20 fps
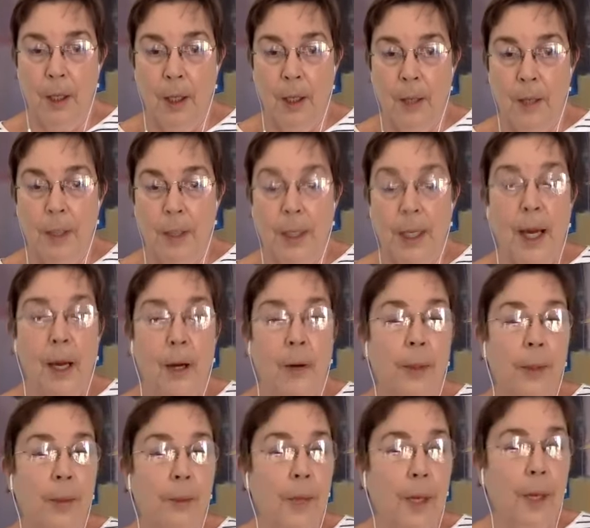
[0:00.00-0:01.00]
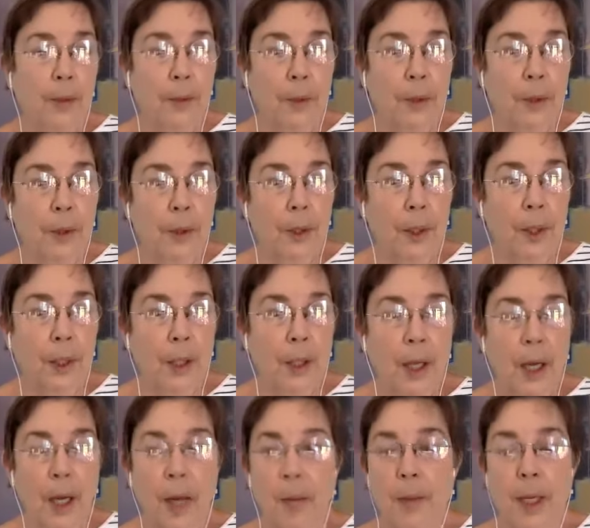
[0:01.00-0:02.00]
But now in my work,
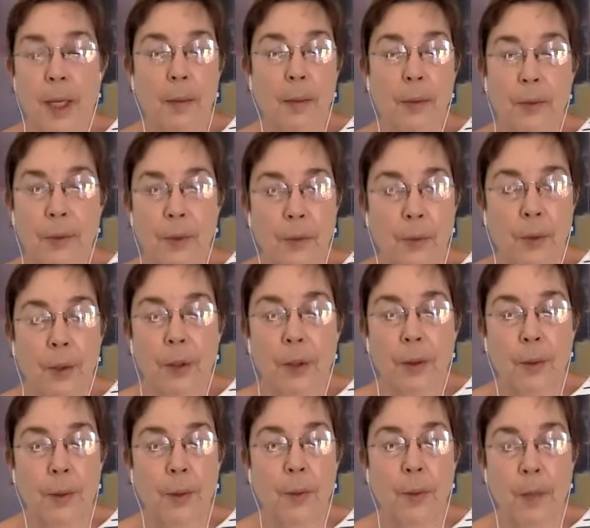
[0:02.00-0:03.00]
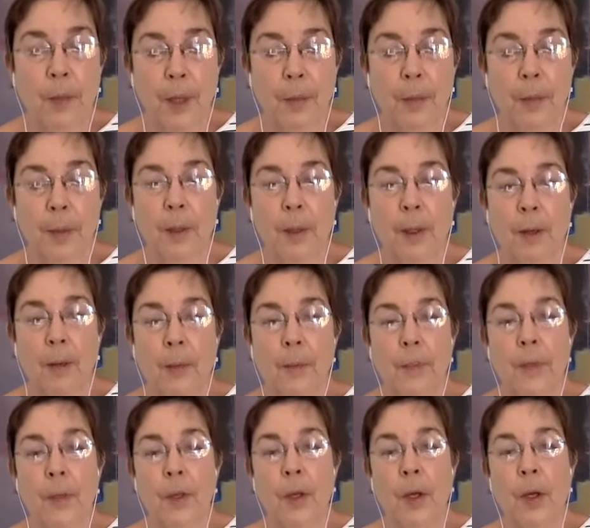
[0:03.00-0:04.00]
I'm able to work with people
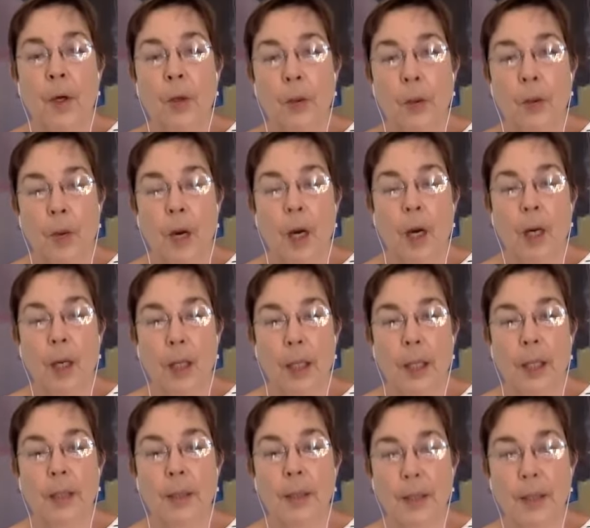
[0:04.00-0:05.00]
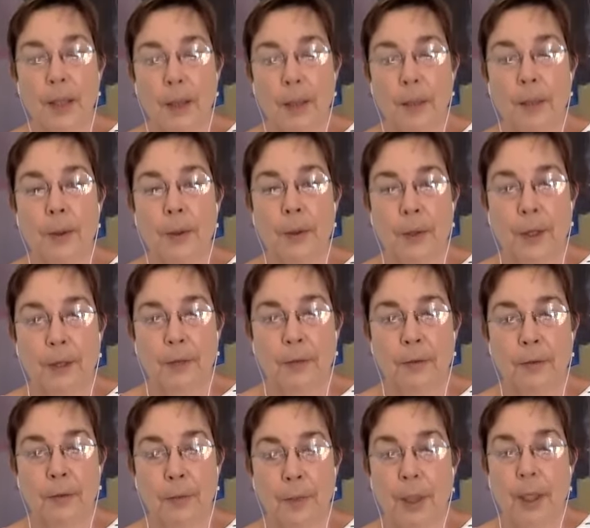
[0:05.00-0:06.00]
who are in deep
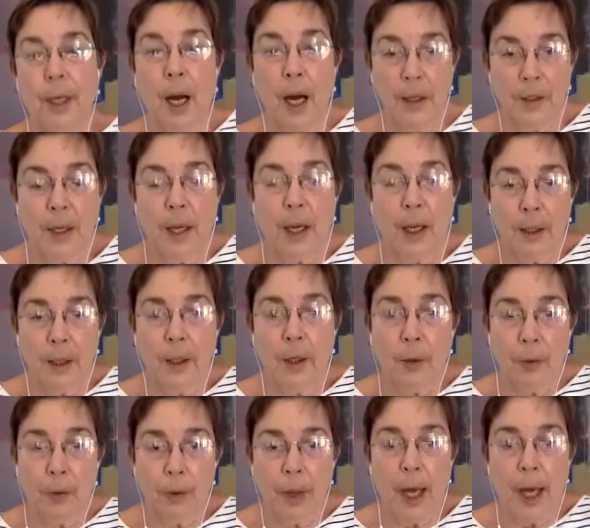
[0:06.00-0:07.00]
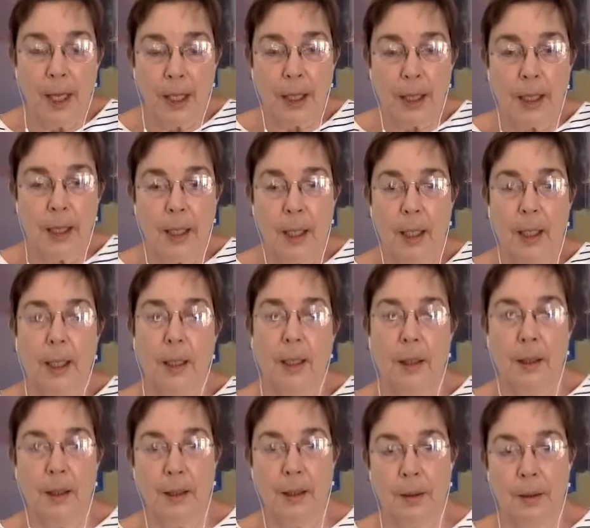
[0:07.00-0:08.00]
grief because I know that
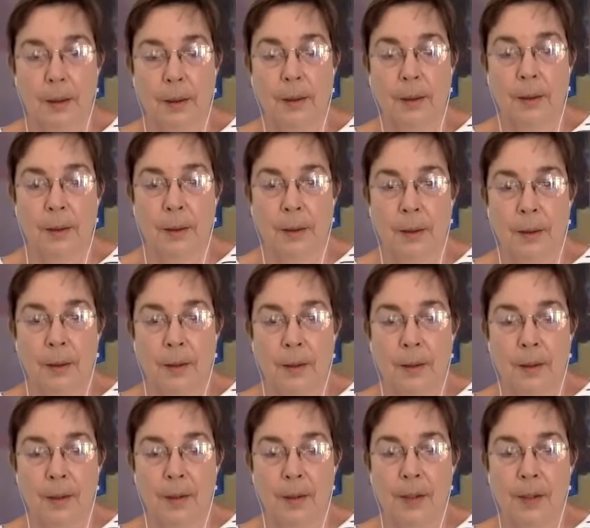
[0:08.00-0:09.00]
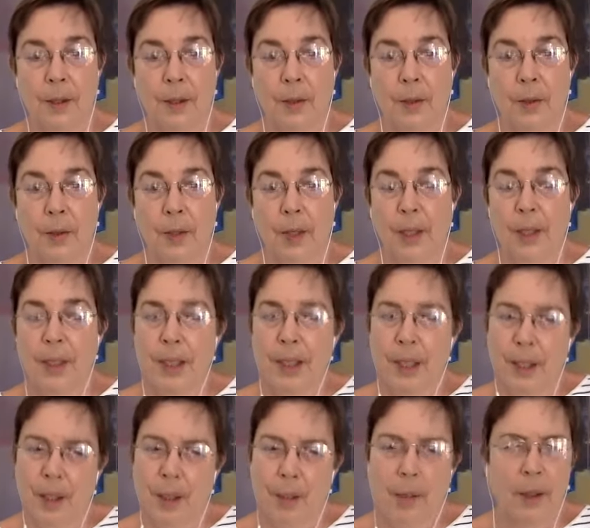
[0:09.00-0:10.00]
state. So
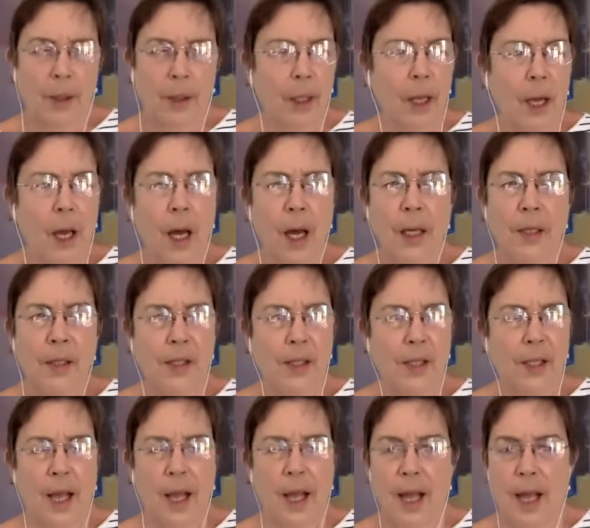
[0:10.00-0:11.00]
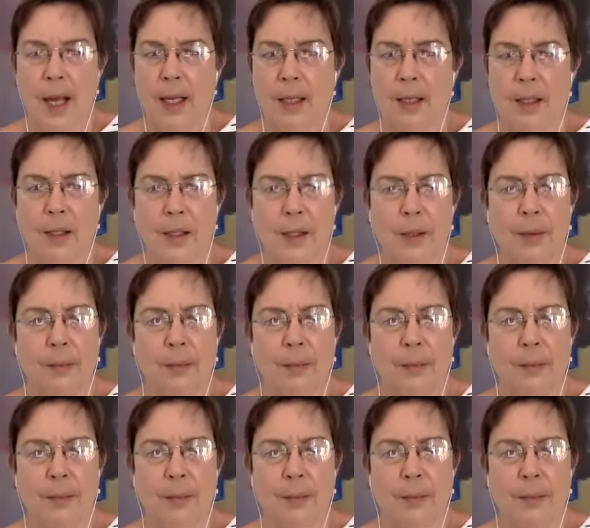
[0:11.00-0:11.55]
terrible loss and